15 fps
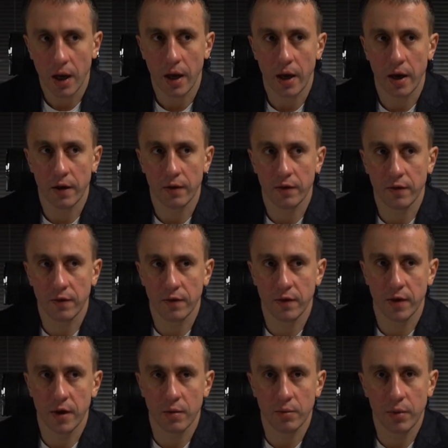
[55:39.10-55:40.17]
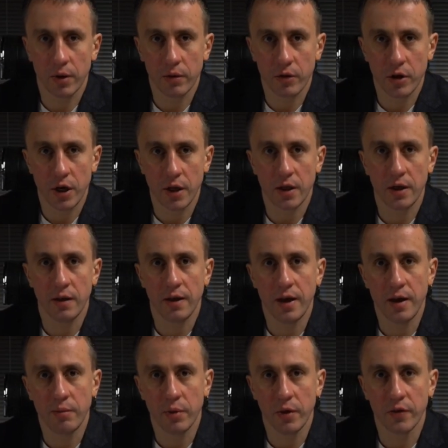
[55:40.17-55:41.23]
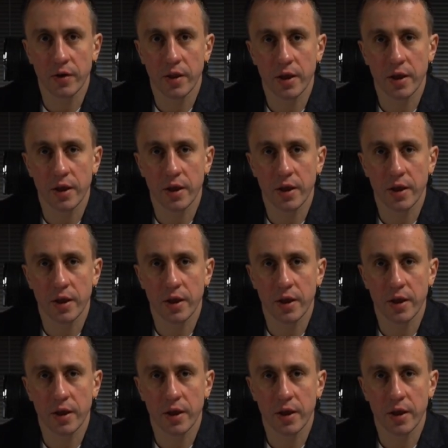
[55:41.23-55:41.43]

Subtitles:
And blockchain enabled